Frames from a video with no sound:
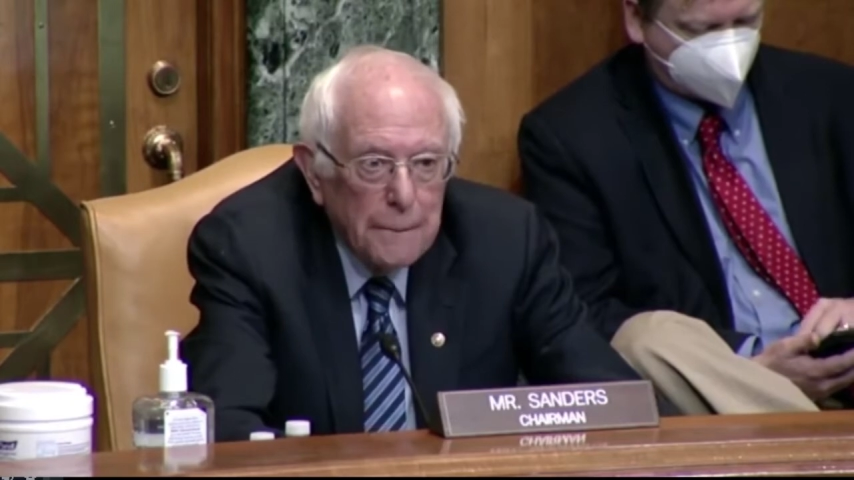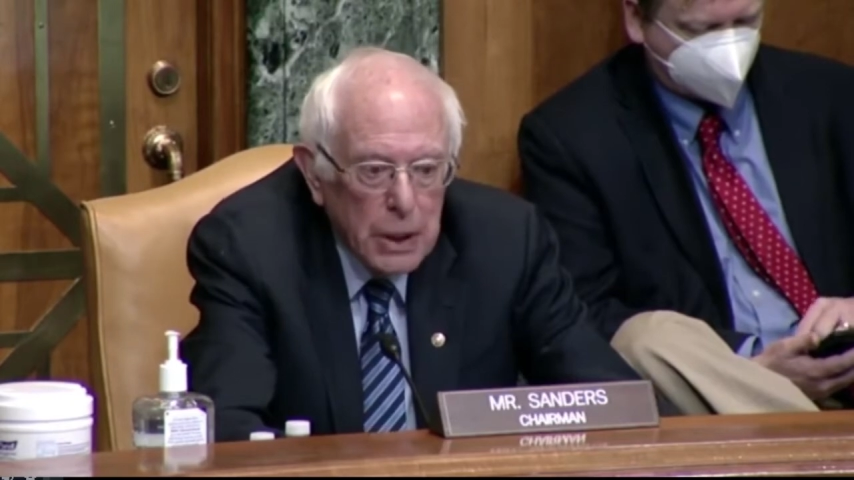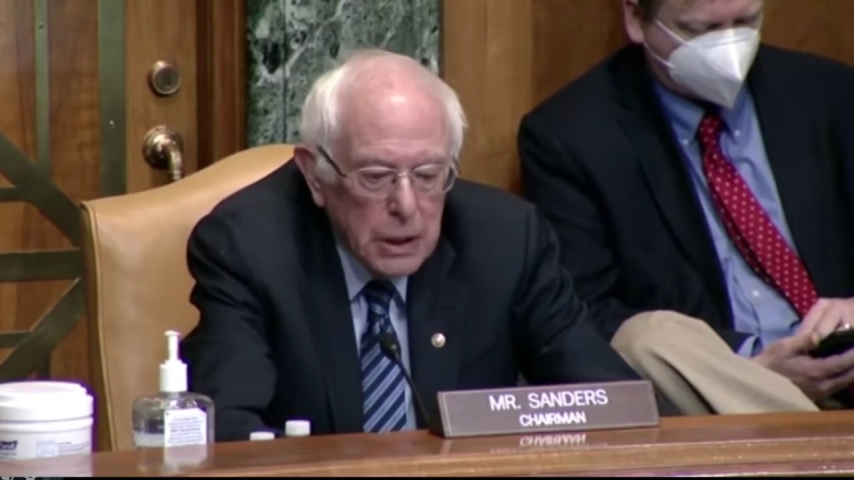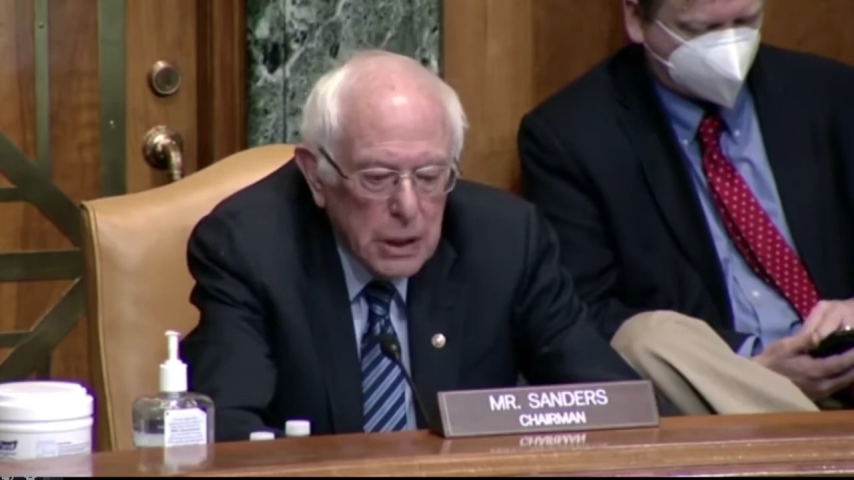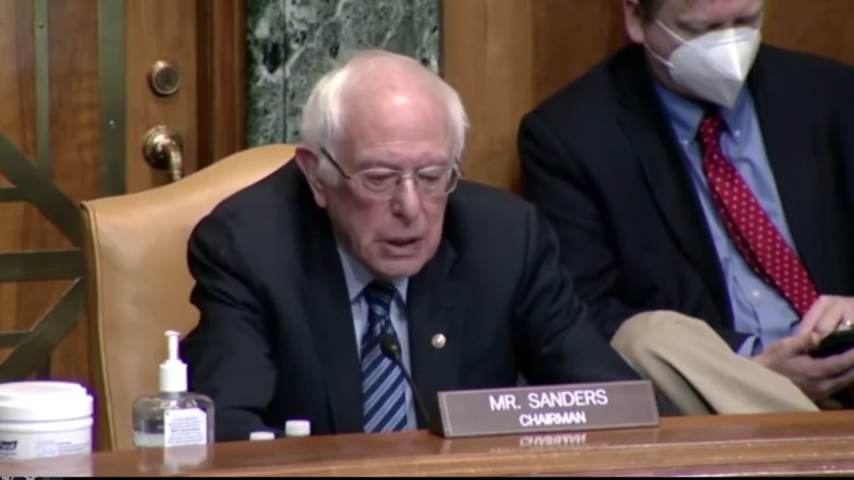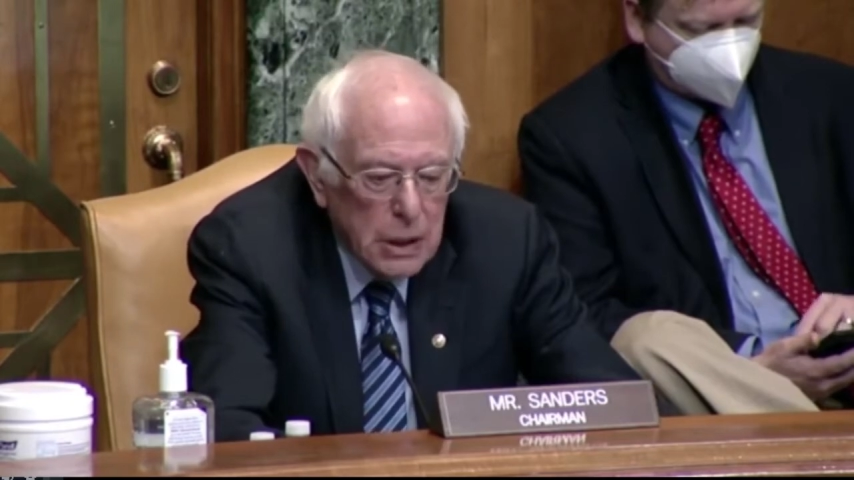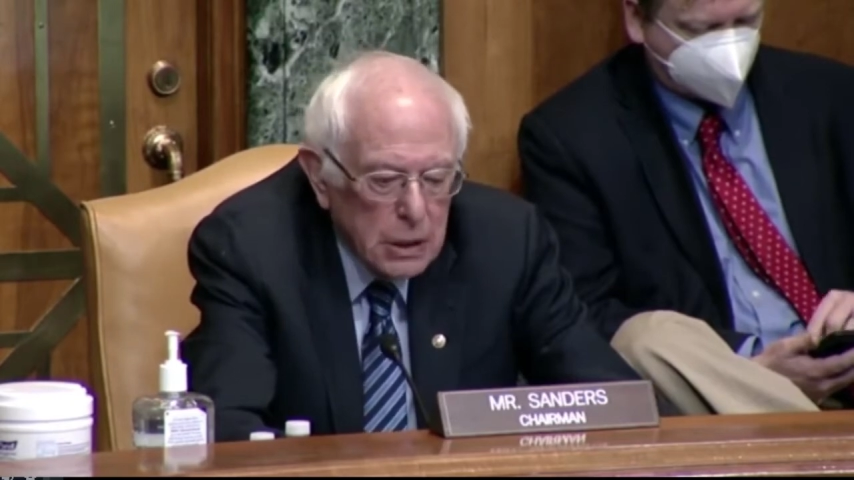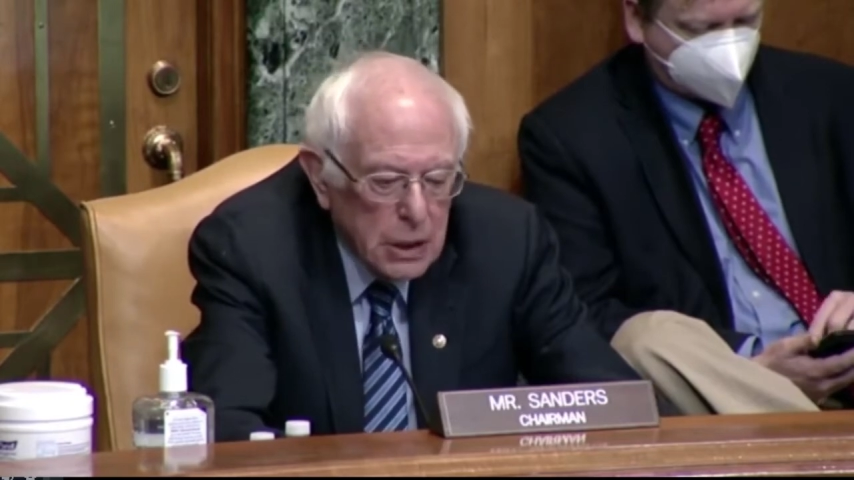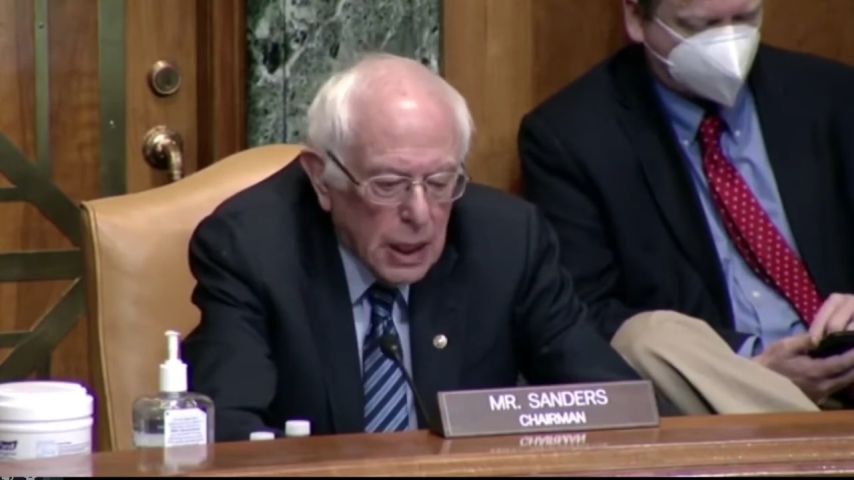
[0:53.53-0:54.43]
billion.